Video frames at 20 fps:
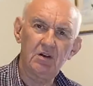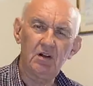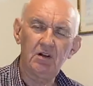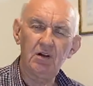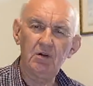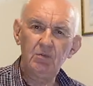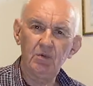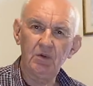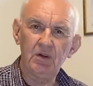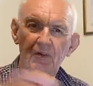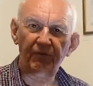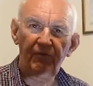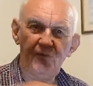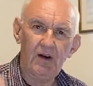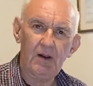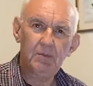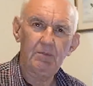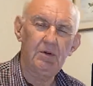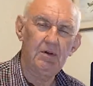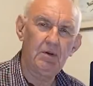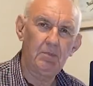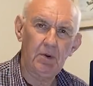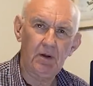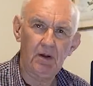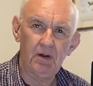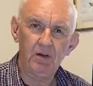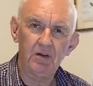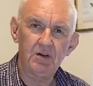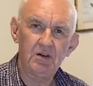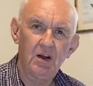I didn't want it flapping
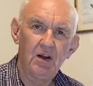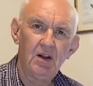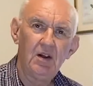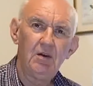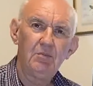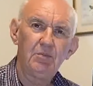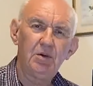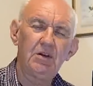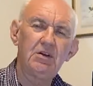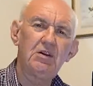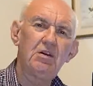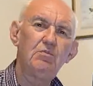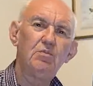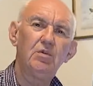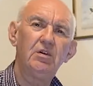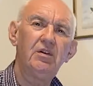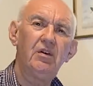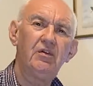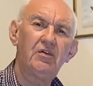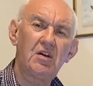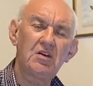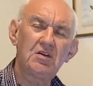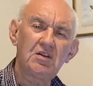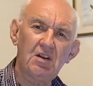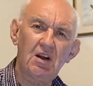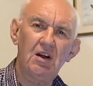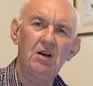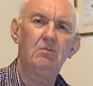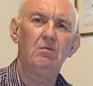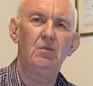about, but I didn't want to have to
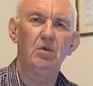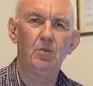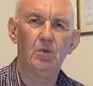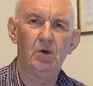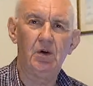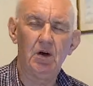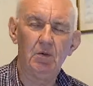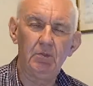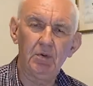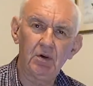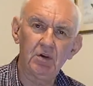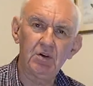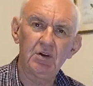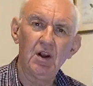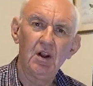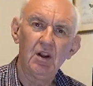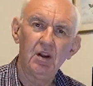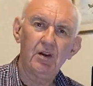tape the wire because